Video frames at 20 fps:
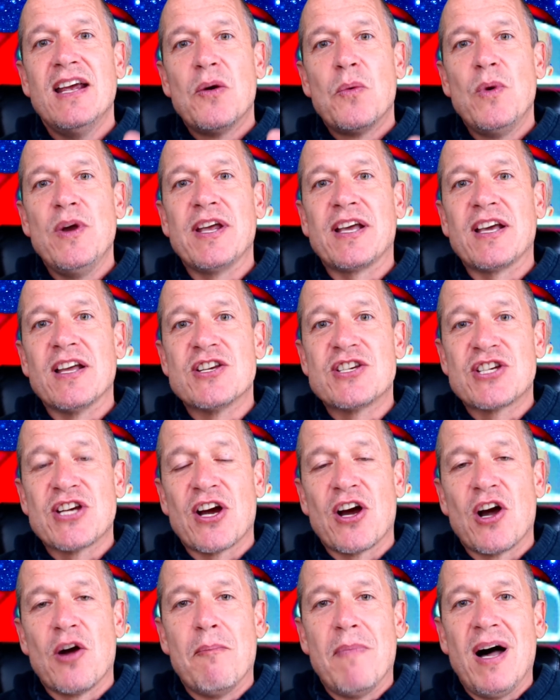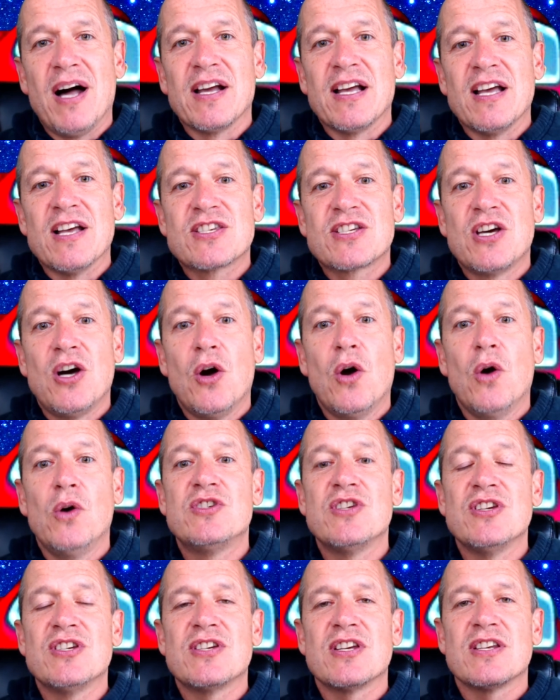where you can share Among Us
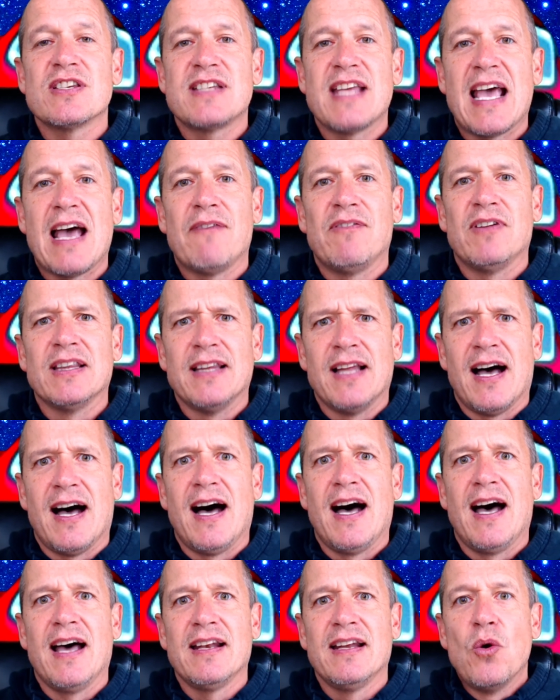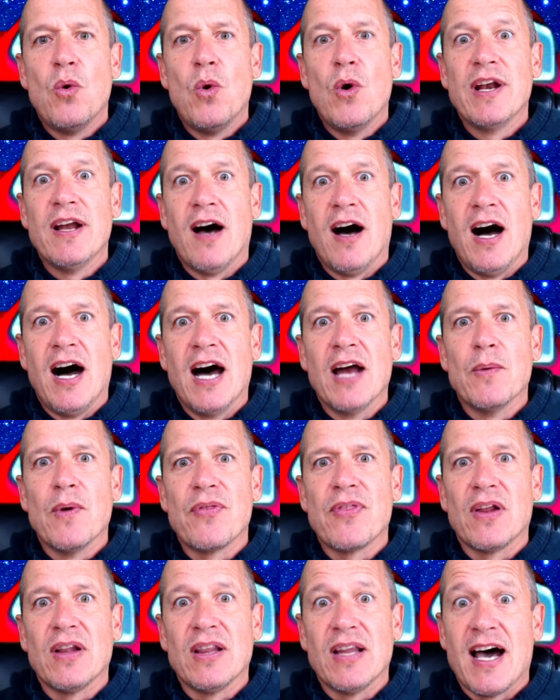codes and just have a lot going on
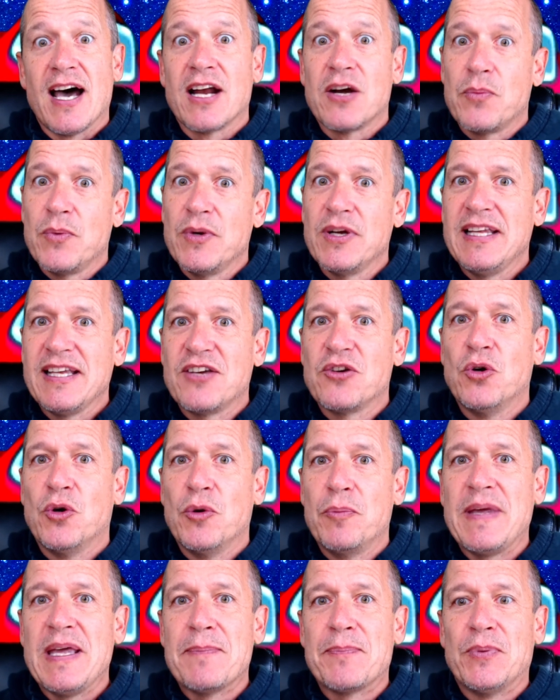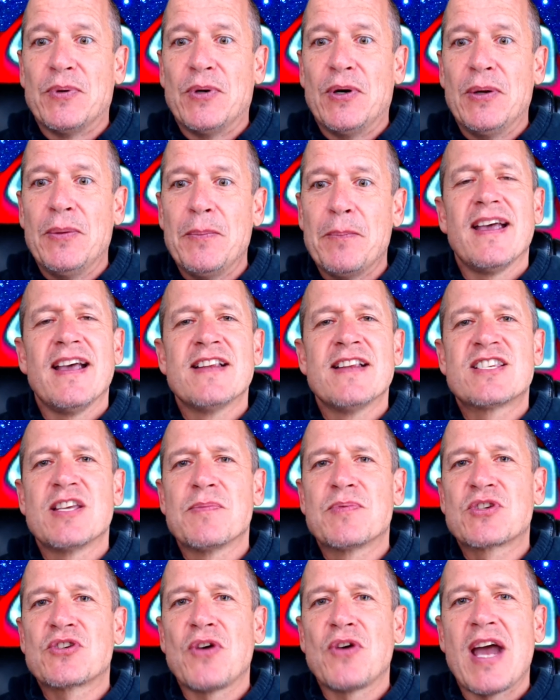with a lot of really cool people. And
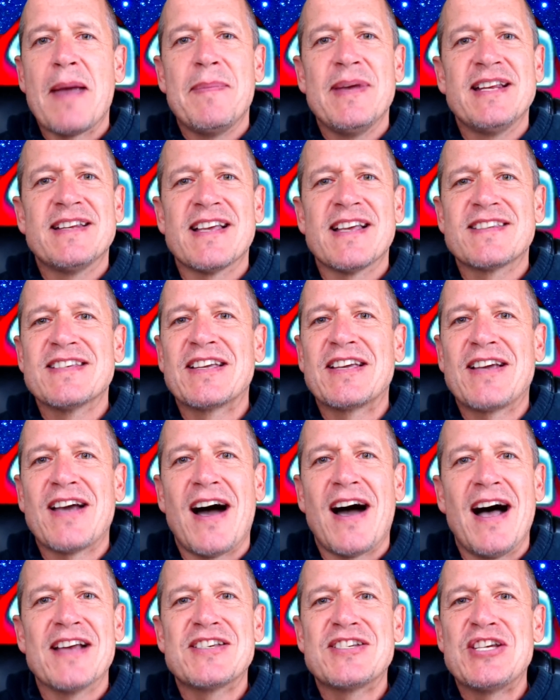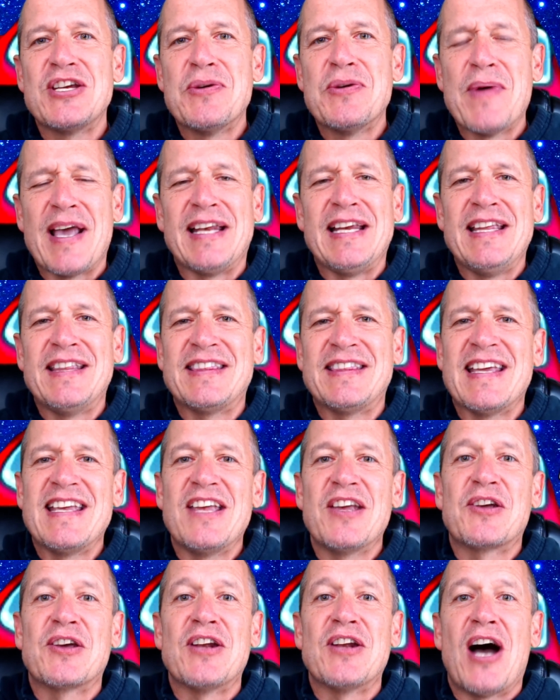subscribing doesn't cost you
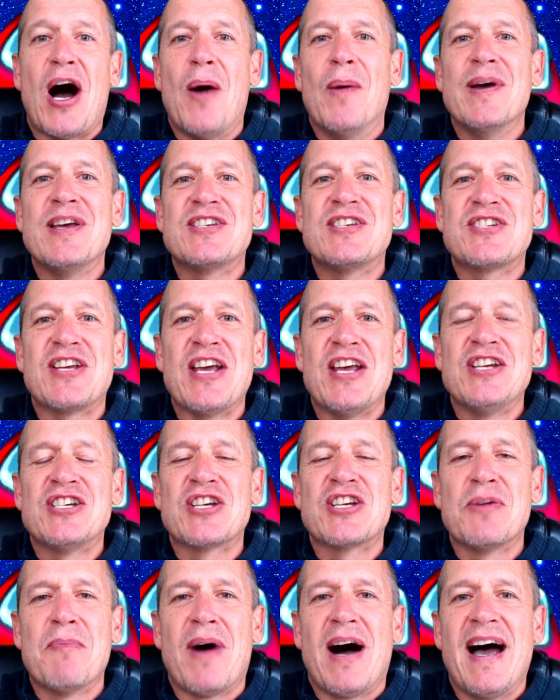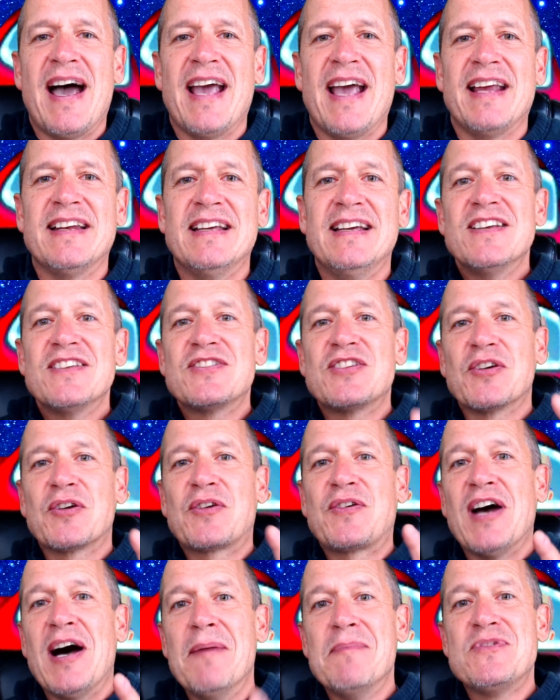anything. You can always change your mind. So
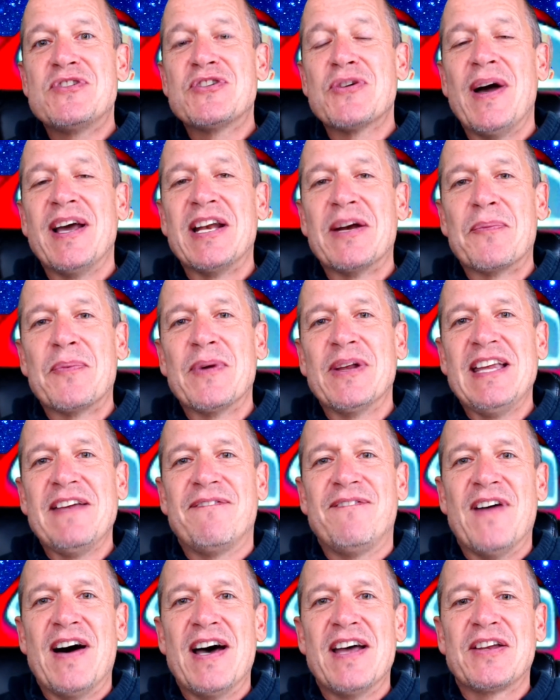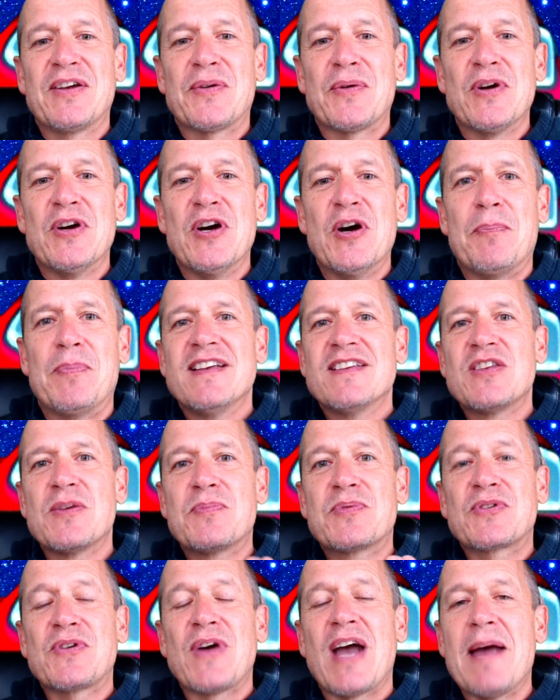come join a really fun group.
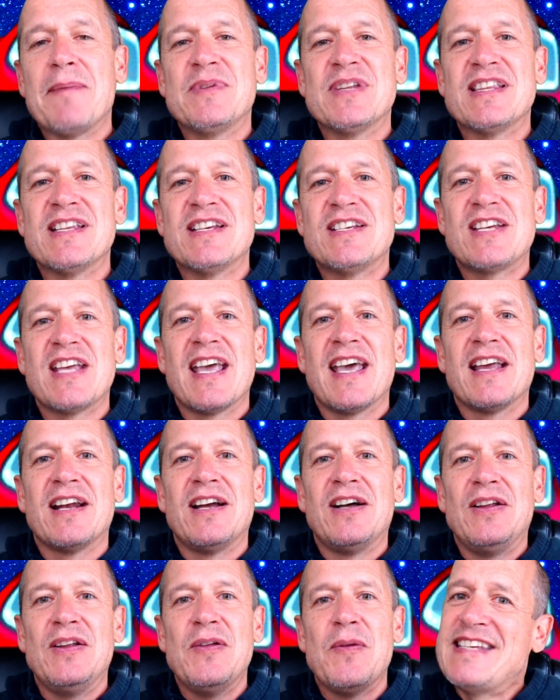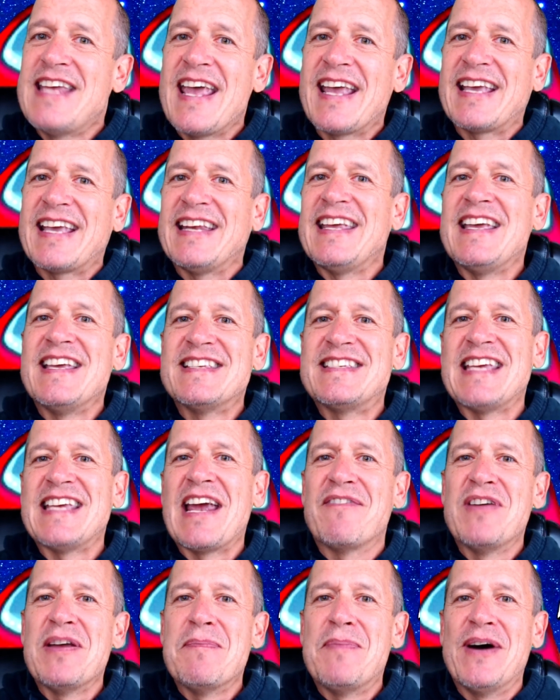Subscribe to the channel. Take it easy,
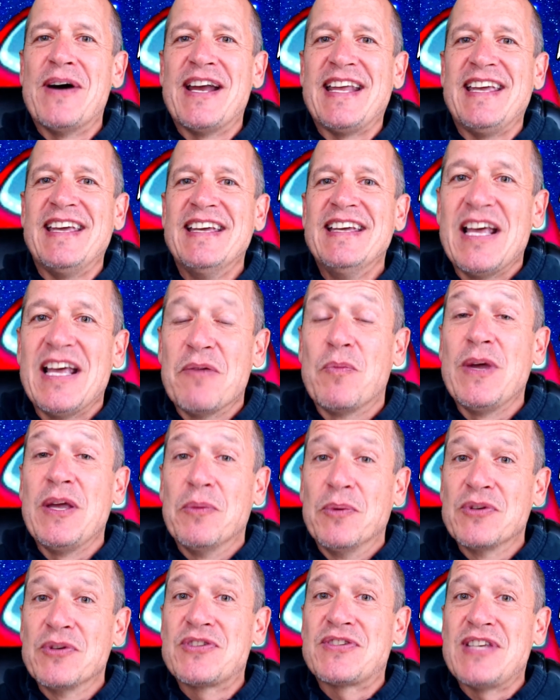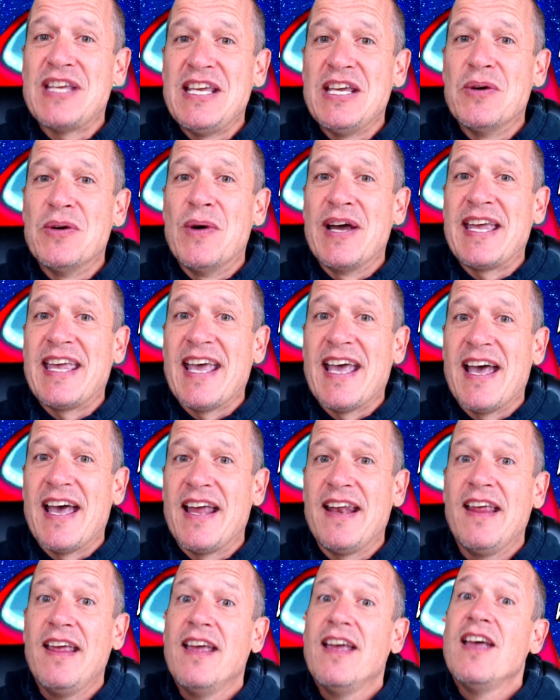everybody. And we will see you
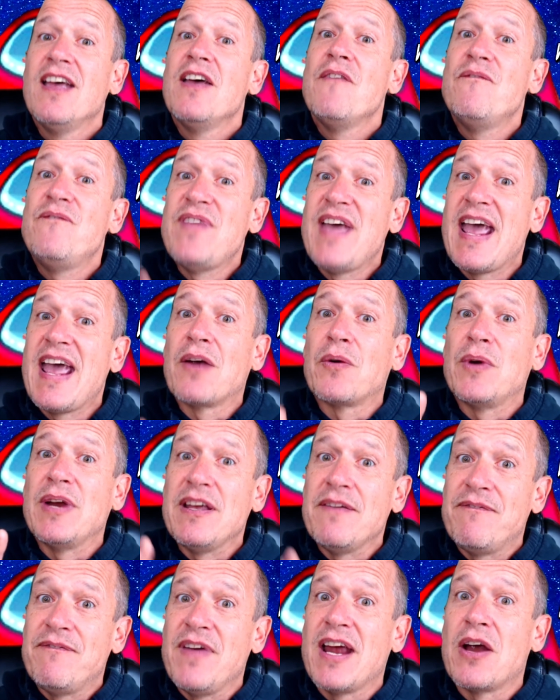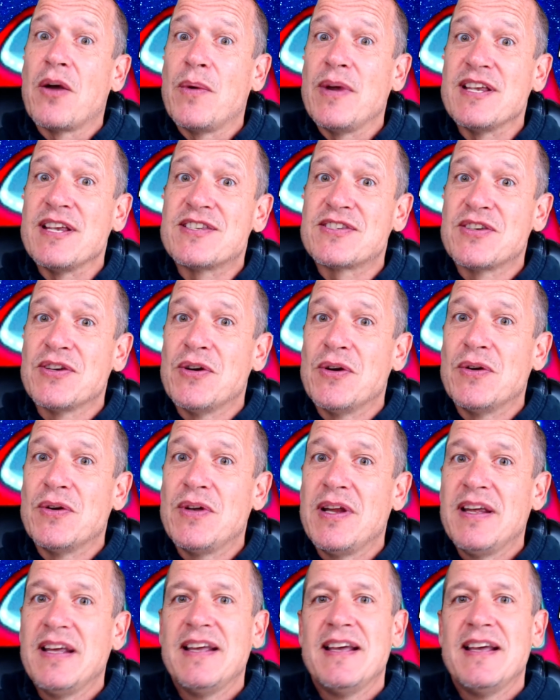again very, very soon.